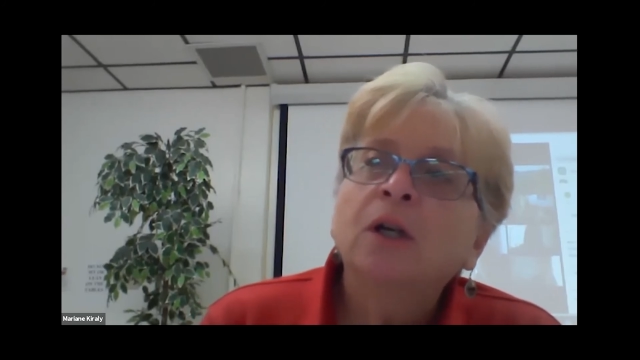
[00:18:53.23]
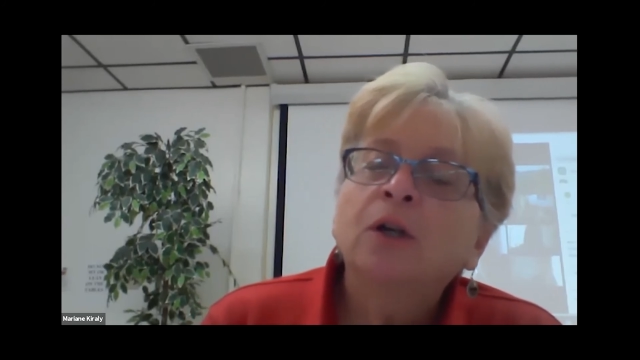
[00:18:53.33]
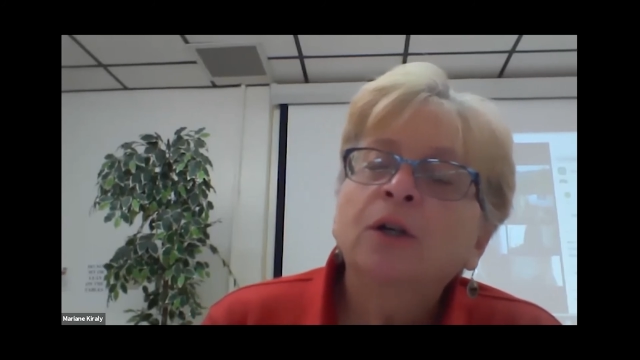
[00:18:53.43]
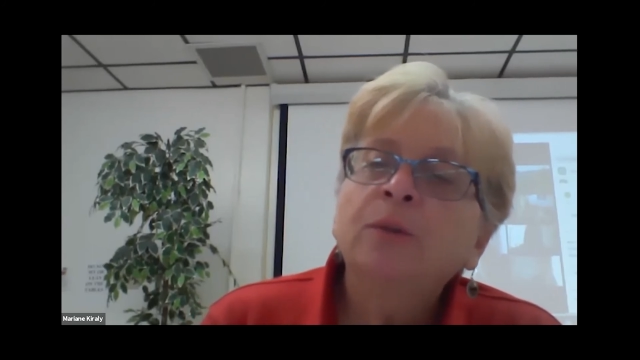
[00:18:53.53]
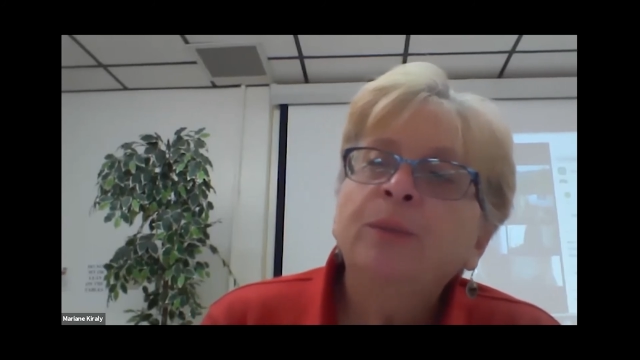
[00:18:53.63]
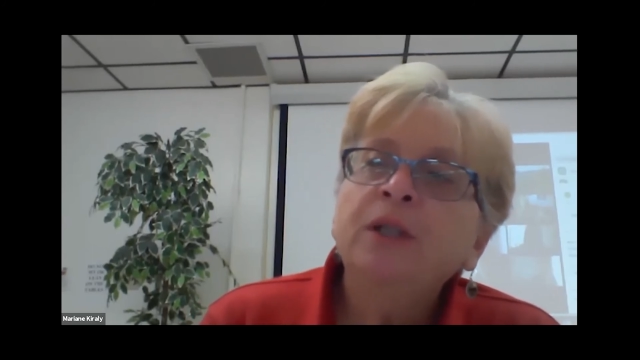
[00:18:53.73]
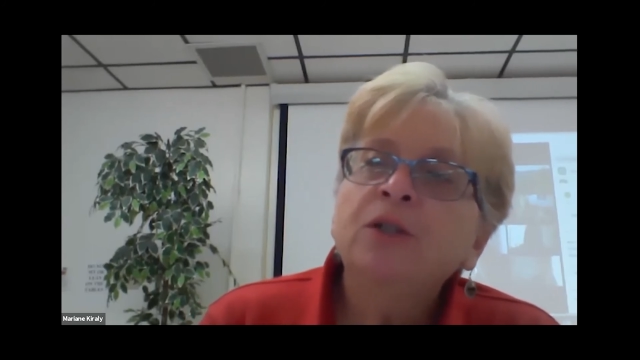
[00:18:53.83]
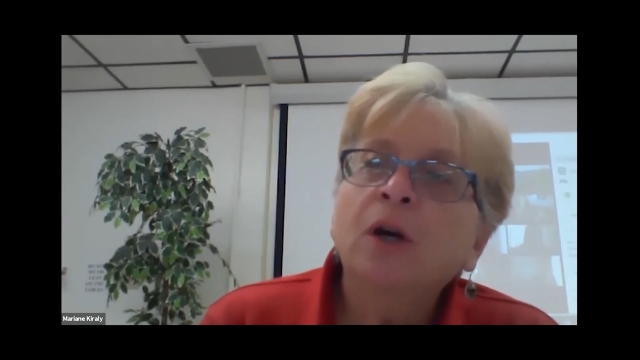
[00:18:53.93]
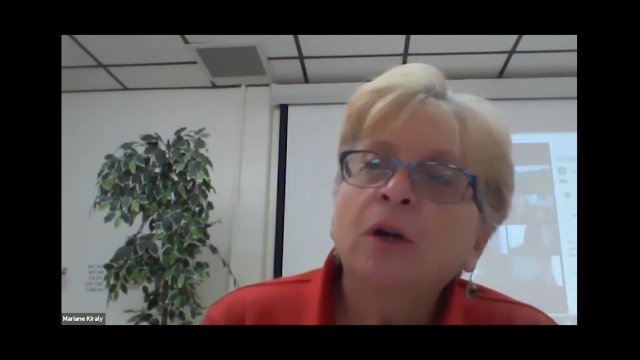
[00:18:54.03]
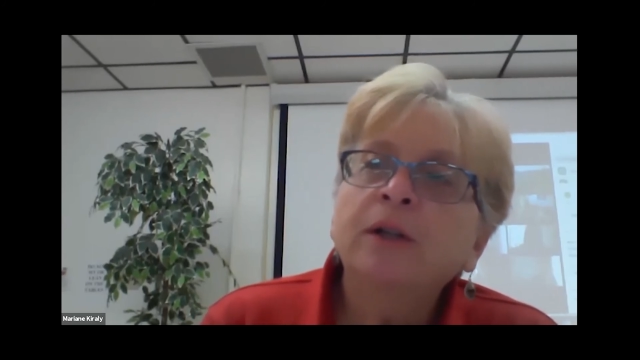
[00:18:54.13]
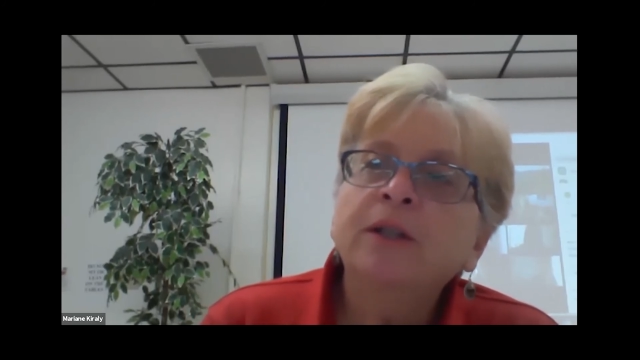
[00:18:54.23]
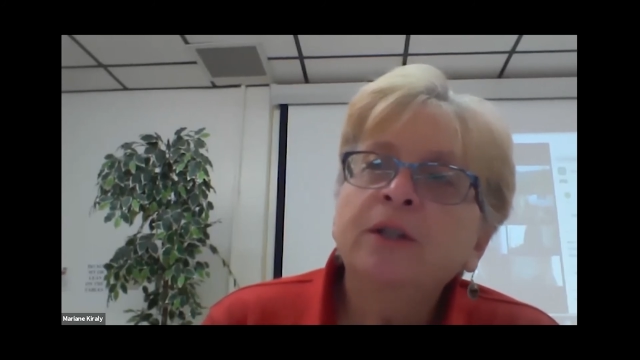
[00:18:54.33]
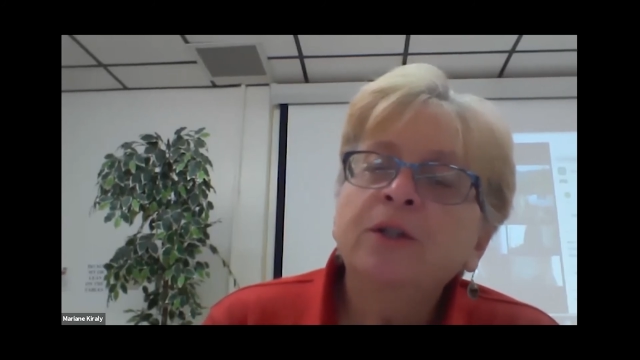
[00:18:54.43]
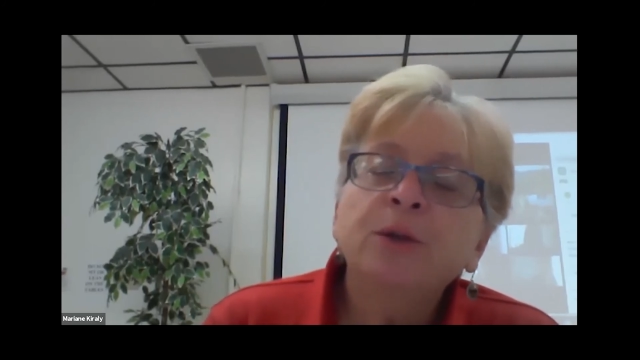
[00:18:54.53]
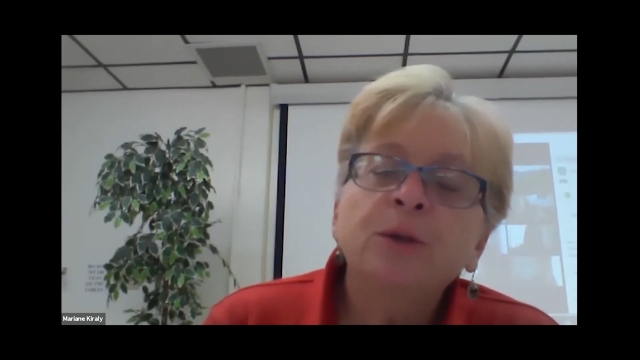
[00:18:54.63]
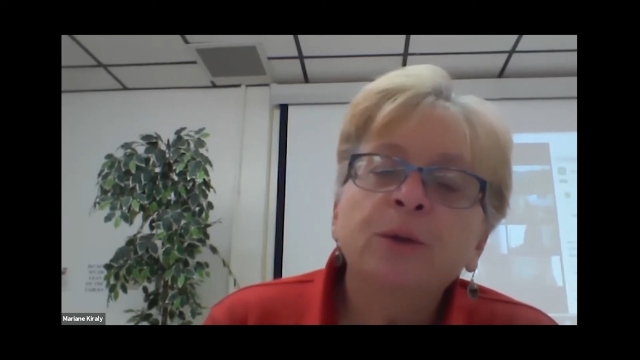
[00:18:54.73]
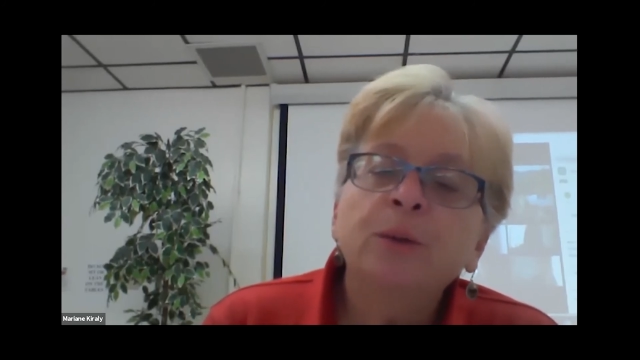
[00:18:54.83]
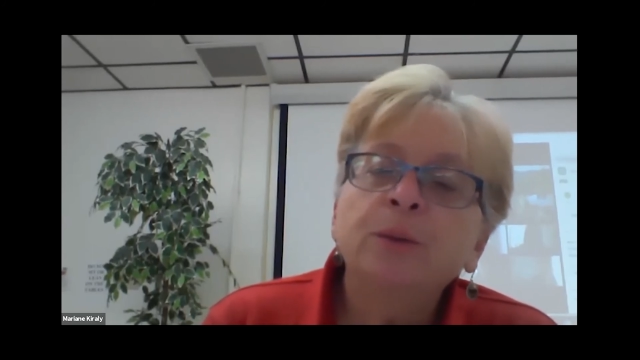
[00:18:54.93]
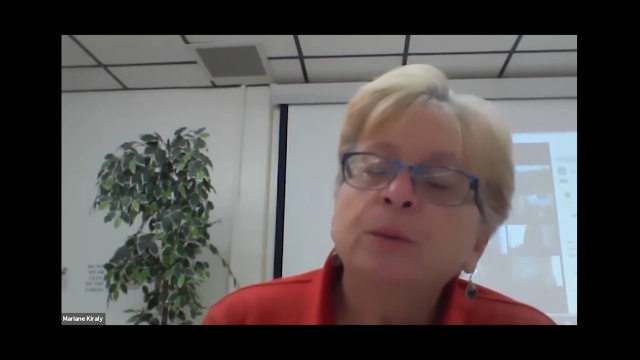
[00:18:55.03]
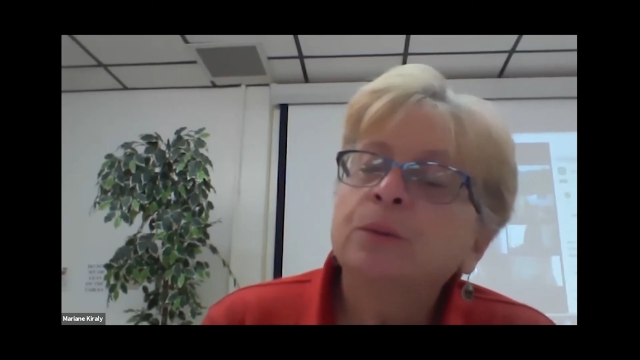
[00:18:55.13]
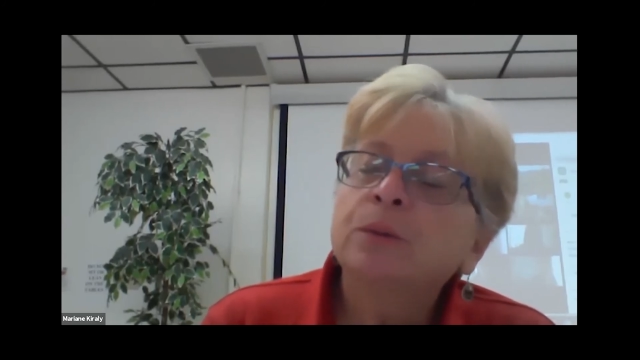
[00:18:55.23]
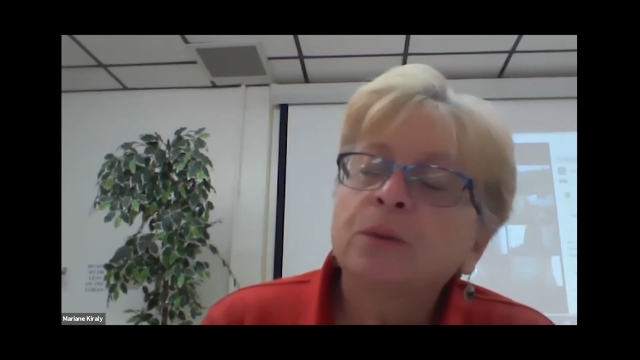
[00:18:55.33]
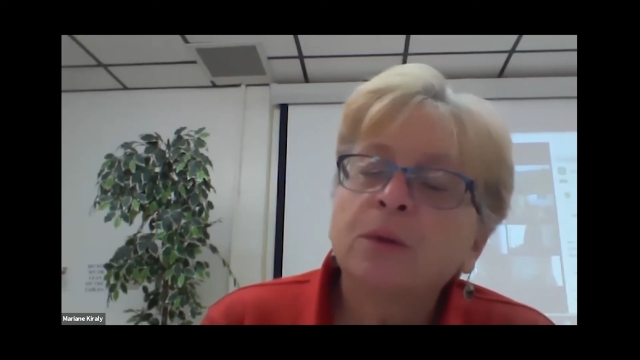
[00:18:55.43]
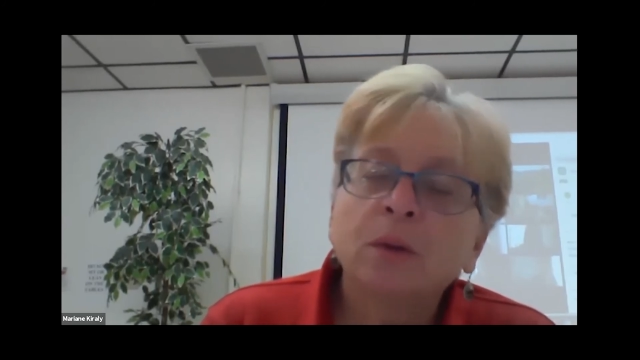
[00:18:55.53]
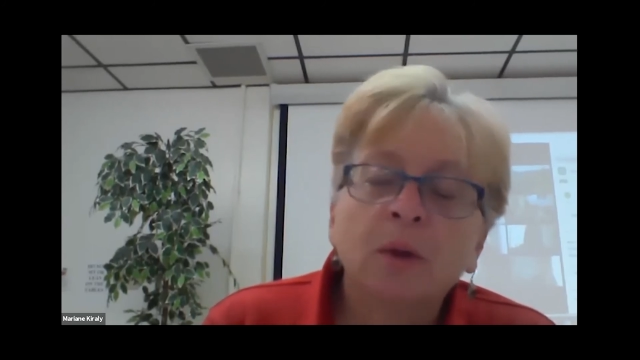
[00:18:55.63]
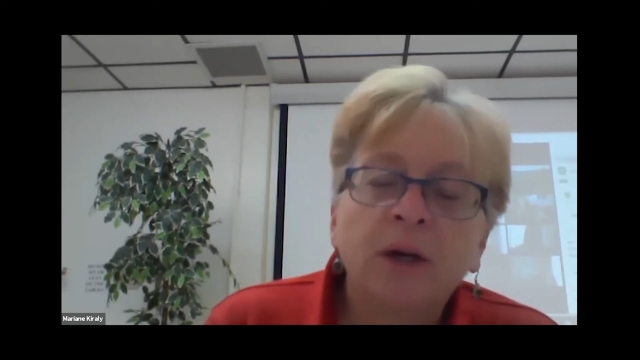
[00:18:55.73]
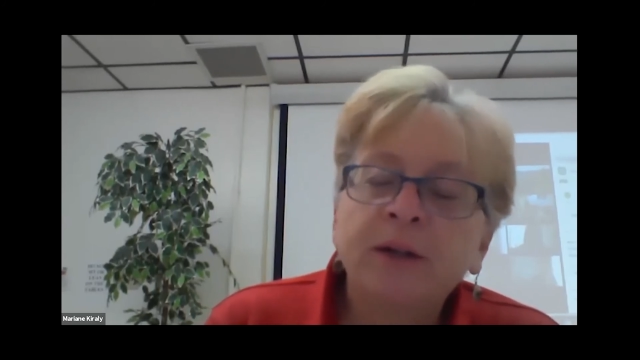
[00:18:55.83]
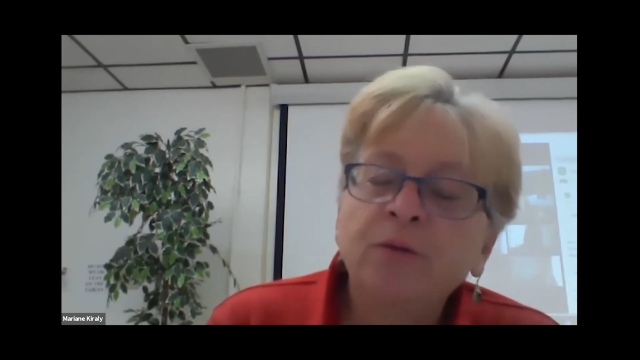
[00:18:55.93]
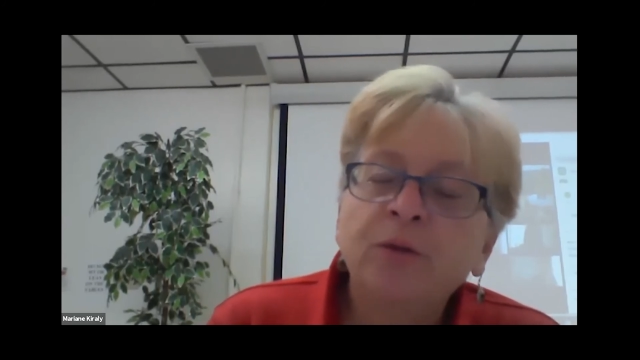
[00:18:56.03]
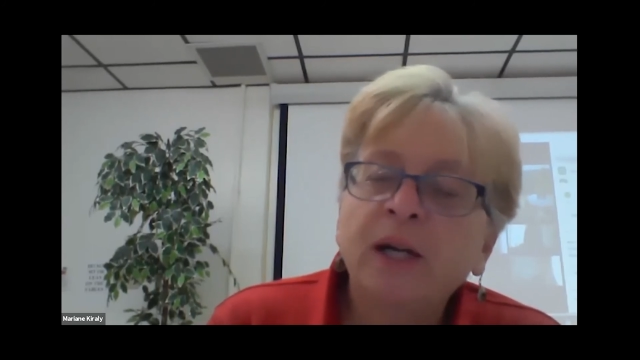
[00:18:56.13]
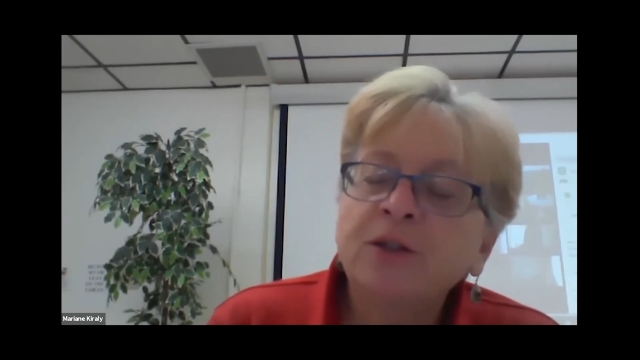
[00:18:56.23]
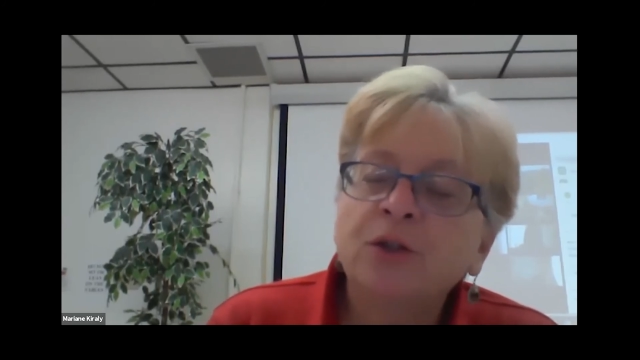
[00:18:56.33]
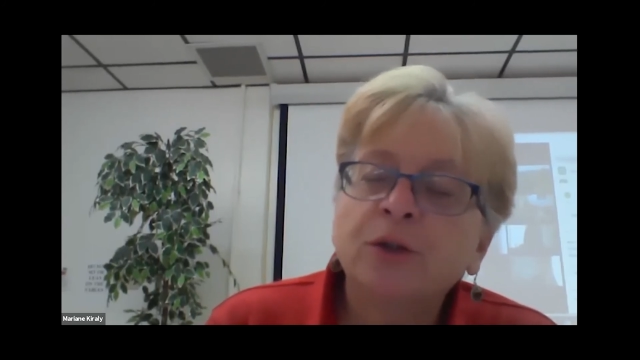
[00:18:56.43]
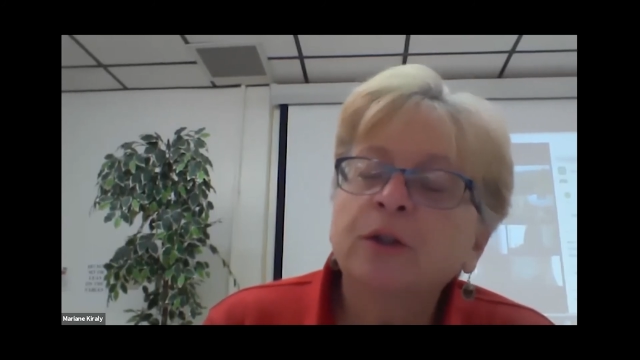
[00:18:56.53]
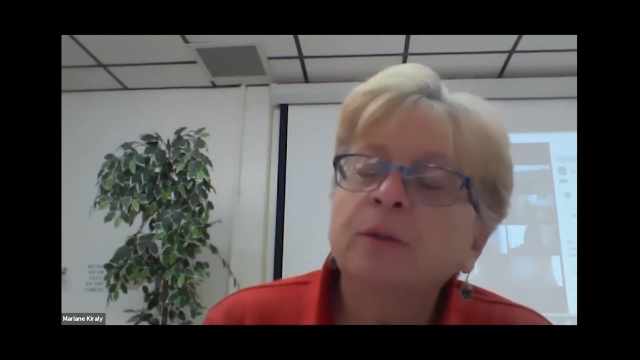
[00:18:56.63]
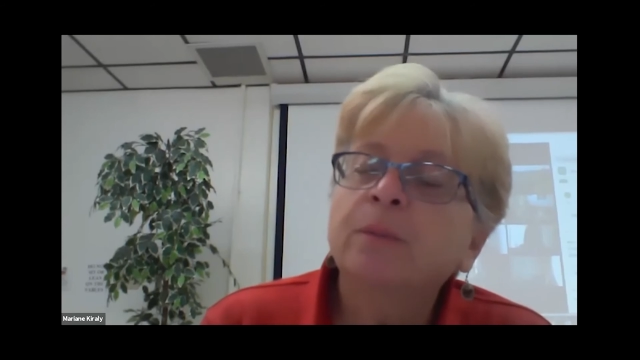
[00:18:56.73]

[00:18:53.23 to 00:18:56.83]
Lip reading: could be targeted to an investor,